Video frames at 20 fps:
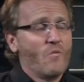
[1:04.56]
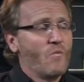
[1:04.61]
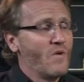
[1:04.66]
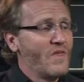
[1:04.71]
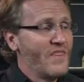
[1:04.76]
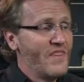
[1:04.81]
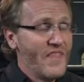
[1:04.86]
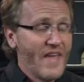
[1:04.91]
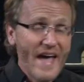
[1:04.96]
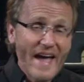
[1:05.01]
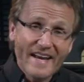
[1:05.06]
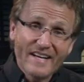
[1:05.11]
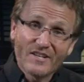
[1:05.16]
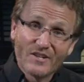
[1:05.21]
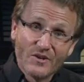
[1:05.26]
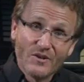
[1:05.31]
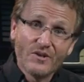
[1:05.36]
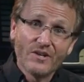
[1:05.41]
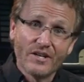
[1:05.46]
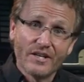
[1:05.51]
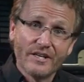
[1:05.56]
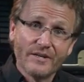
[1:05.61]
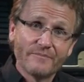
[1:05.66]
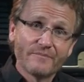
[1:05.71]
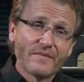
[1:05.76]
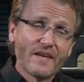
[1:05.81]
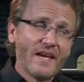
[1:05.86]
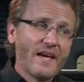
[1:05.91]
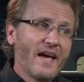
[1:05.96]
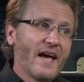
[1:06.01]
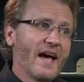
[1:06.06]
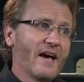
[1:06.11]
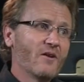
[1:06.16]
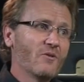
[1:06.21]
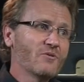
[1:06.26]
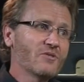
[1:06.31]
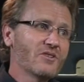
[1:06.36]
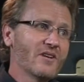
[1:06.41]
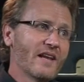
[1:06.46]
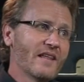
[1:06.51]
were that good.
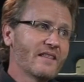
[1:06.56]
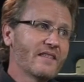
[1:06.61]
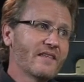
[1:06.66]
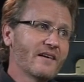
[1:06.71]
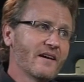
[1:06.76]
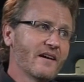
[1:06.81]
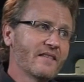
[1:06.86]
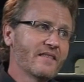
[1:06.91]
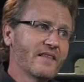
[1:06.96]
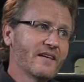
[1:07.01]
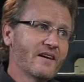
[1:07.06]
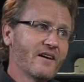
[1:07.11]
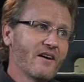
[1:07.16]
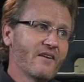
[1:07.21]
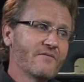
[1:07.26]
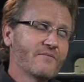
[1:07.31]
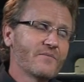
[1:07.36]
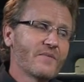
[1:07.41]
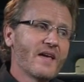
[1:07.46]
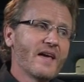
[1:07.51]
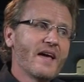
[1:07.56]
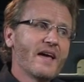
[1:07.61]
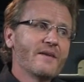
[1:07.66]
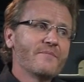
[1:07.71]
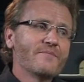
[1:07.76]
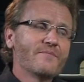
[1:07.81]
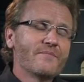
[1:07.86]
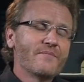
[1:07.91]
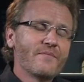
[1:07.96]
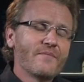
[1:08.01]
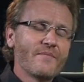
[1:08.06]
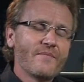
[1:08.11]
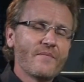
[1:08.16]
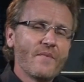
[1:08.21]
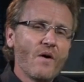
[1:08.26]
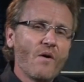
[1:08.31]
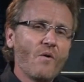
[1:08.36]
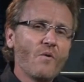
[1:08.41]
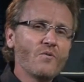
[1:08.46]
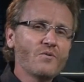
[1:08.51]
And also another thing I think of,
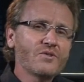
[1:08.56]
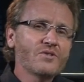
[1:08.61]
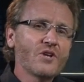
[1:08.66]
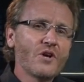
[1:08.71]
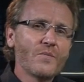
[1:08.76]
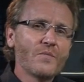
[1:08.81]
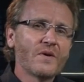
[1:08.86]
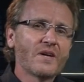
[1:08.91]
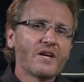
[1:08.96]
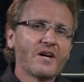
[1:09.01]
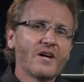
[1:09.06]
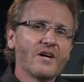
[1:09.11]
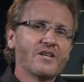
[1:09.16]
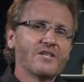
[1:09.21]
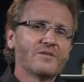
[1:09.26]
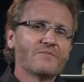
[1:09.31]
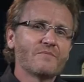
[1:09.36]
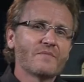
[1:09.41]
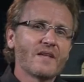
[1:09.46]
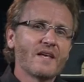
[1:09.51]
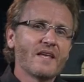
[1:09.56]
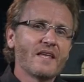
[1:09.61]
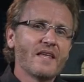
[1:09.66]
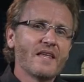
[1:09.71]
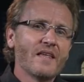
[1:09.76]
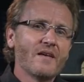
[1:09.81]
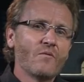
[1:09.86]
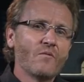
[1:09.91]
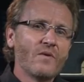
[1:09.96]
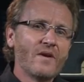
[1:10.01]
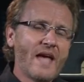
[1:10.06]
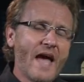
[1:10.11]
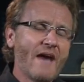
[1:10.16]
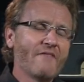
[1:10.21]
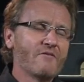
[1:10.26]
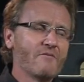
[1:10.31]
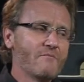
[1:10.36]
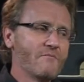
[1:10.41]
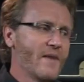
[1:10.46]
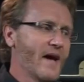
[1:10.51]
also because we
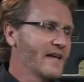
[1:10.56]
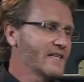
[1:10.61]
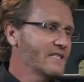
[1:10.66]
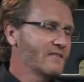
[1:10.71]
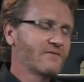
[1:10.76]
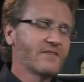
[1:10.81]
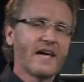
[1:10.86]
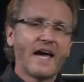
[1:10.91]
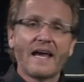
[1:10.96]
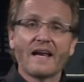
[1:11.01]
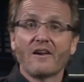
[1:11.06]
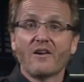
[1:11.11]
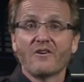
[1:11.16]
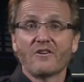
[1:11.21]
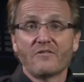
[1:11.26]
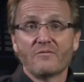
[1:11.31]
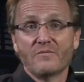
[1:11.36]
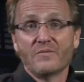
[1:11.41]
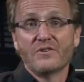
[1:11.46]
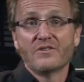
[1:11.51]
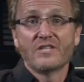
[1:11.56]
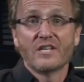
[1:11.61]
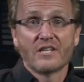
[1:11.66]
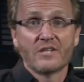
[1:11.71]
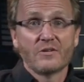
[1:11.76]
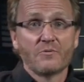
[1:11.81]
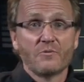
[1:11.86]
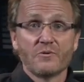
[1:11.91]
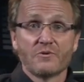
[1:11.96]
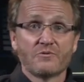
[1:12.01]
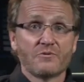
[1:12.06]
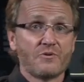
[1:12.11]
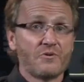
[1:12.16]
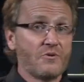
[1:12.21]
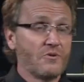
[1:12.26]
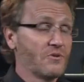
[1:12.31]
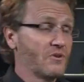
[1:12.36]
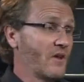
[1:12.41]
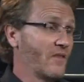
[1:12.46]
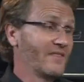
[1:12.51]
have a massive catalog of music that was
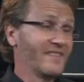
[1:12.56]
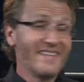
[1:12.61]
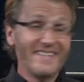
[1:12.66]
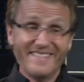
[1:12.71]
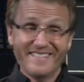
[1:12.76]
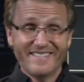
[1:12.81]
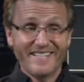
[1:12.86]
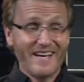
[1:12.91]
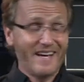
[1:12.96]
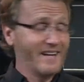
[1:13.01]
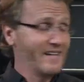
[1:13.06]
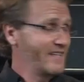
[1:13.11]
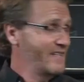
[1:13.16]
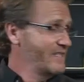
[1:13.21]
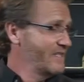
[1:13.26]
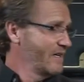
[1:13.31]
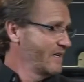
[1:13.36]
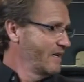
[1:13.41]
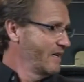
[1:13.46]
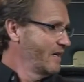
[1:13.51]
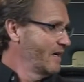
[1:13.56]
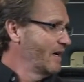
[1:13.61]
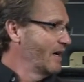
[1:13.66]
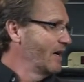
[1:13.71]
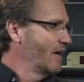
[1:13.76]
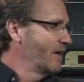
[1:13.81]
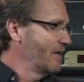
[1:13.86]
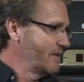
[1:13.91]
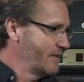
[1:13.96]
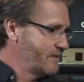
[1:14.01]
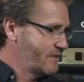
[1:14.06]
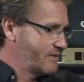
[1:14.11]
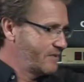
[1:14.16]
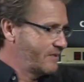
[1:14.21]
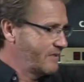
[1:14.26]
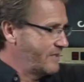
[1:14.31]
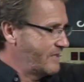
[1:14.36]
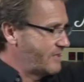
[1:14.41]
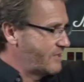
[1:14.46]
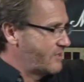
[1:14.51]
recorded on these tellies, uh, this,
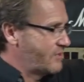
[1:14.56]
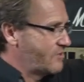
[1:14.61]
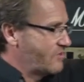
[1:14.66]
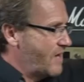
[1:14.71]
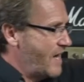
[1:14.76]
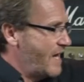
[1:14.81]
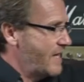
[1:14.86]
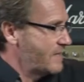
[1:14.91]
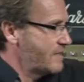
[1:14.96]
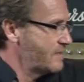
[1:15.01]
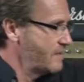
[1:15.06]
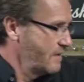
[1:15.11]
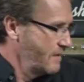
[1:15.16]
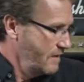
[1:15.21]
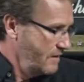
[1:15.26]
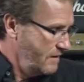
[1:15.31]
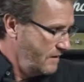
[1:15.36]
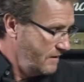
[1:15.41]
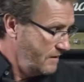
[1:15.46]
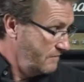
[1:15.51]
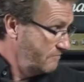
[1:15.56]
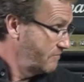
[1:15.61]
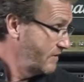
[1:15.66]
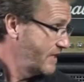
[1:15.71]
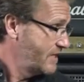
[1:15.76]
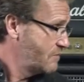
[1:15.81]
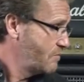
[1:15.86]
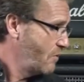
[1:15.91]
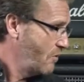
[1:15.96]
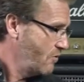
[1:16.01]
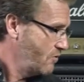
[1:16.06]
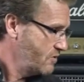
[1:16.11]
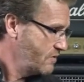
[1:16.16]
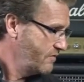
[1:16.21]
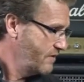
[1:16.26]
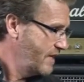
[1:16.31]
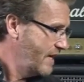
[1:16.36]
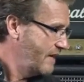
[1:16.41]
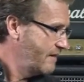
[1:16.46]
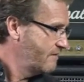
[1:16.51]
these Strats, uh, Les Pauls
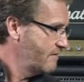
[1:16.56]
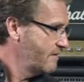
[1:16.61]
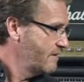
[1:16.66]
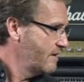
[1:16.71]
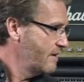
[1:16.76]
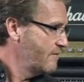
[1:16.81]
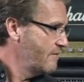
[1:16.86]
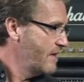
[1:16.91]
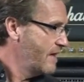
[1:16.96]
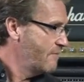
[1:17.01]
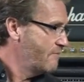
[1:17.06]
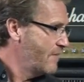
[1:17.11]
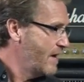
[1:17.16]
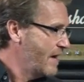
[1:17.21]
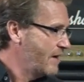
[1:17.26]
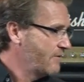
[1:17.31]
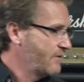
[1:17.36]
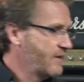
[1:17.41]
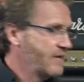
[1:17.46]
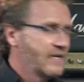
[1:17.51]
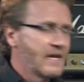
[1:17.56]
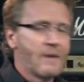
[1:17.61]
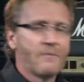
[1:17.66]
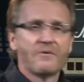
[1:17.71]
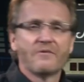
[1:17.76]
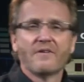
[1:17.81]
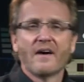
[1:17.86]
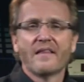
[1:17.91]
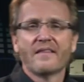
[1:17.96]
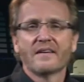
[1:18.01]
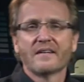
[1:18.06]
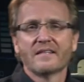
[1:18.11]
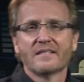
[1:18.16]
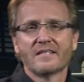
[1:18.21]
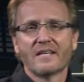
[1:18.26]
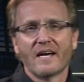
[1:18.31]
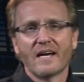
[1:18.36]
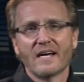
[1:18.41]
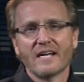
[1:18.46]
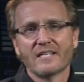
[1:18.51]
for that, that matter, and a number of other
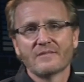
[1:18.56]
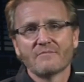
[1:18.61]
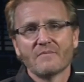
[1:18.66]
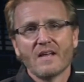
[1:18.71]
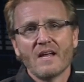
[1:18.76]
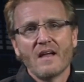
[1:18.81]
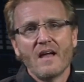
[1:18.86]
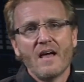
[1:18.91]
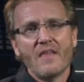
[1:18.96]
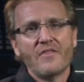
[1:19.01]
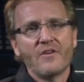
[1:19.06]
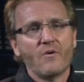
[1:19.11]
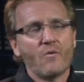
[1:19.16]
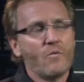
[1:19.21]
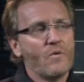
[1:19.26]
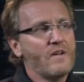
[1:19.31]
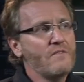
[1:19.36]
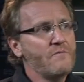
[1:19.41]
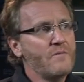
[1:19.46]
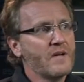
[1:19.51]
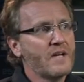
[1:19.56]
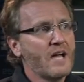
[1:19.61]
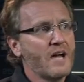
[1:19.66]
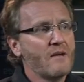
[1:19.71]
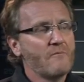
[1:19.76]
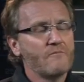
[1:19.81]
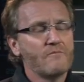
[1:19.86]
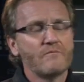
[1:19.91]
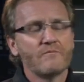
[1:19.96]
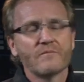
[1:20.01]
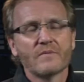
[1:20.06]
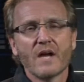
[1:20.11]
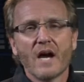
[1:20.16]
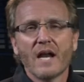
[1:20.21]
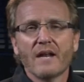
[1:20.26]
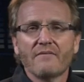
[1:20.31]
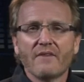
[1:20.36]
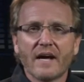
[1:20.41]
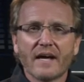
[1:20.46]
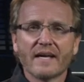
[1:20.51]
guitars, that we've become
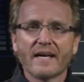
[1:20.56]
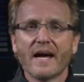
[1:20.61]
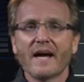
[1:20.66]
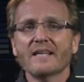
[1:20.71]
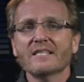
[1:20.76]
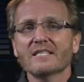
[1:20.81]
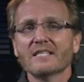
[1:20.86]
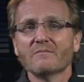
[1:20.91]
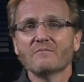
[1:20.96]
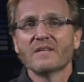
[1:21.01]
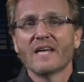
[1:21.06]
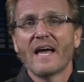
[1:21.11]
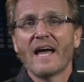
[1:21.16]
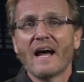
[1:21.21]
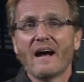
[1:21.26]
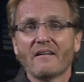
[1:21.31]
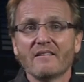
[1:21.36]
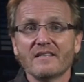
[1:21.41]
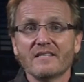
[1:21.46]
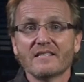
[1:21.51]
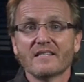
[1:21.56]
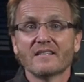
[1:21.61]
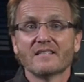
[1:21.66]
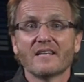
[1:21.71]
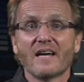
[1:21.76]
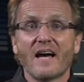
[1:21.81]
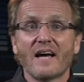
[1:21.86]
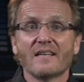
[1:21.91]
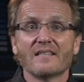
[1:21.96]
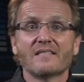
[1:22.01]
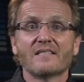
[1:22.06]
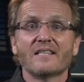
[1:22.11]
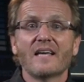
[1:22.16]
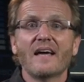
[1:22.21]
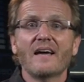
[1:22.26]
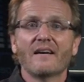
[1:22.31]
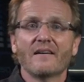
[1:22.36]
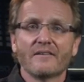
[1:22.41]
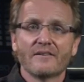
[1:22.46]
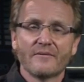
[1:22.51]
kind of accustomed to how these guitars
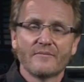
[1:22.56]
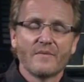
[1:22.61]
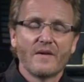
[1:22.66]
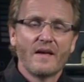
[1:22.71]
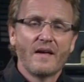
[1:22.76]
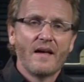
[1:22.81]
sound.